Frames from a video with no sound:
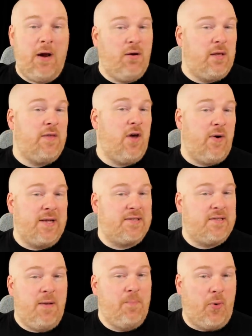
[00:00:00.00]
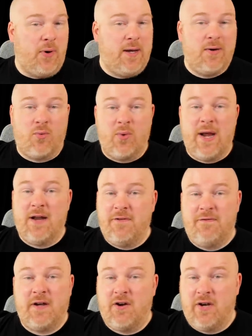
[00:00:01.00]
Apparently though, at some point,
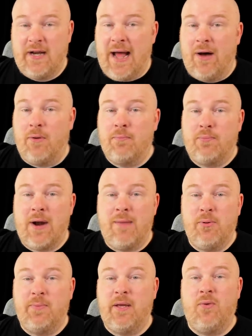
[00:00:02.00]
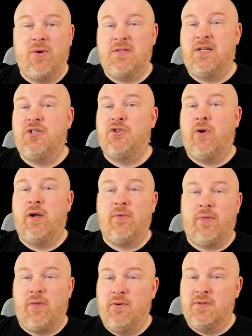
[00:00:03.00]
Rand figured it out. Probably once he
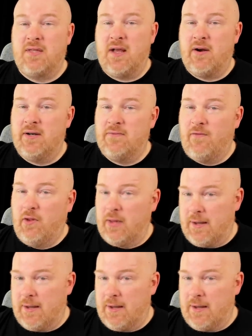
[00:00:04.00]
joined with Lews Therin